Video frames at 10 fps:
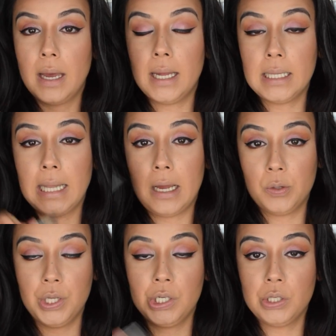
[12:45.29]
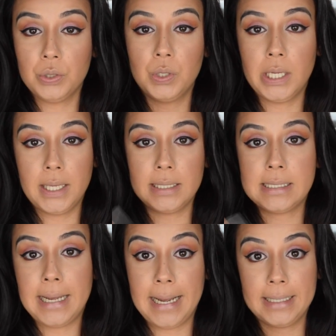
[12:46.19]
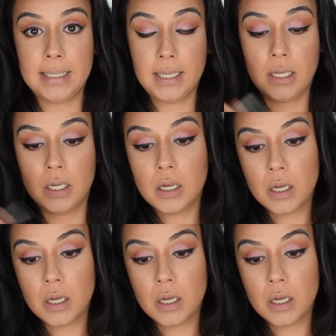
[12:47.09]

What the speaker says: Allow the glue to get tacky.